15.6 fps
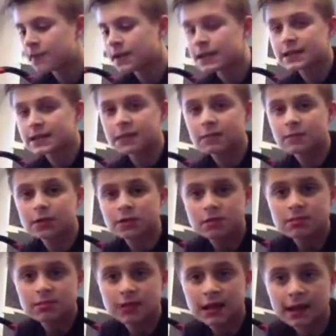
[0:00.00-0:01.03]
That's how much
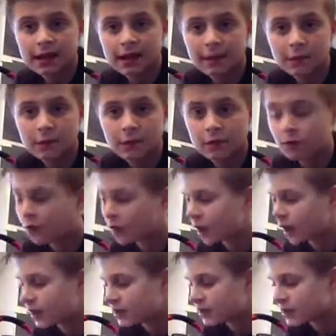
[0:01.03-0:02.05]
I'm selling it for,
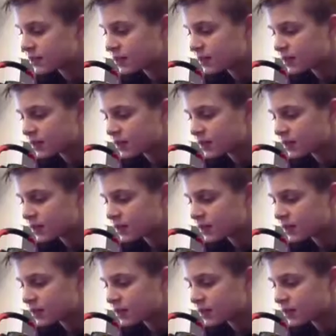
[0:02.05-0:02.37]
guys.